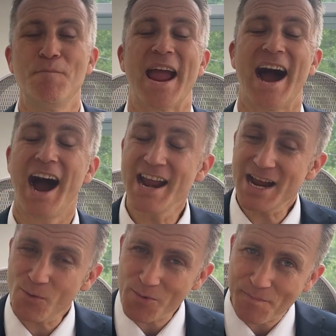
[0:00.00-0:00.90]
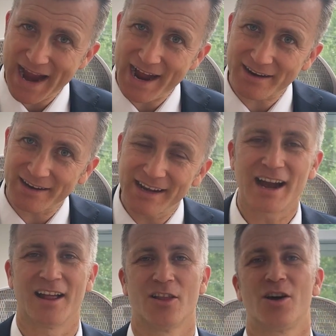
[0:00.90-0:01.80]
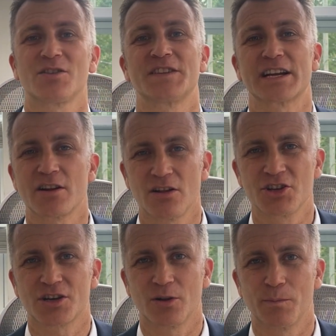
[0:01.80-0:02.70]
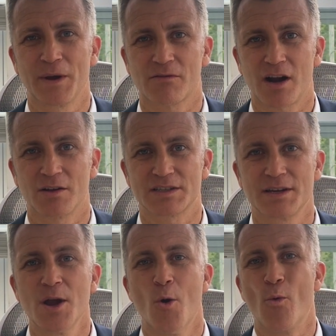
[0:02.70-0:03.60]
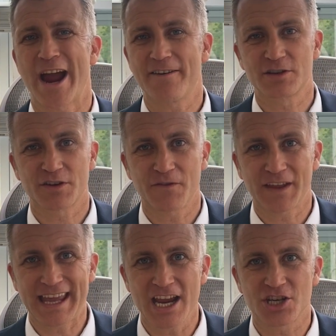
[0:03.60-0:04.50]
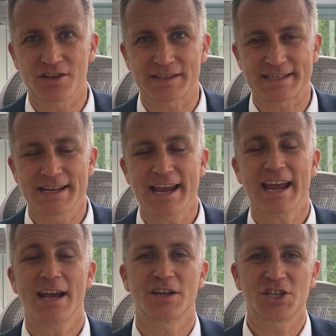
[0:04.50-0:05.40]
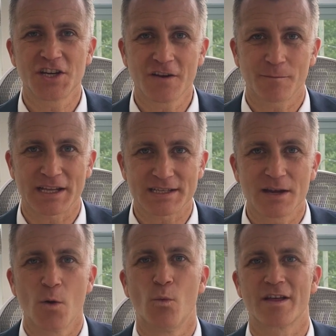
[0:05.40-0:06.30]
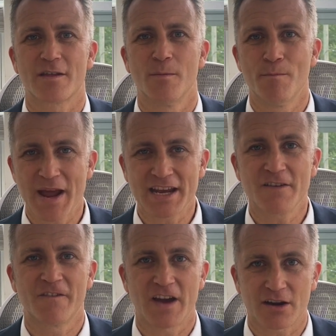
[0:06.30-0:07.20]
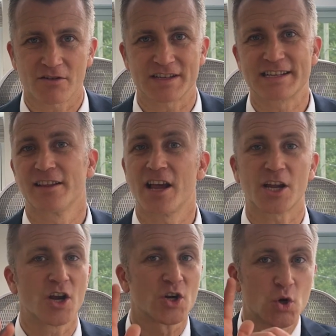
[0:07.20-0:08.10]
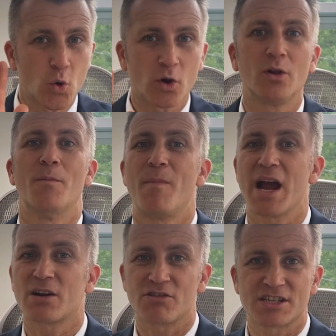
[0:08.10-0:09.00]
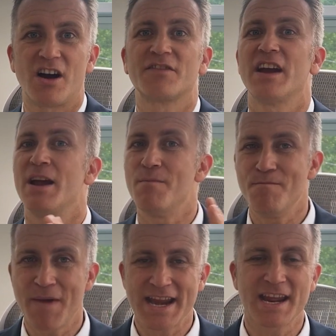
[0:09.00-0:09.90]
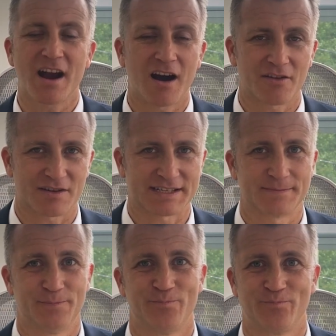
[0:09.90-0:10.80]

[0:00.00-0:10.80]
Behind our back, a lot of technological backgrounds. We have certifications and achievements with many vendors like Google, Microsoft, and many others.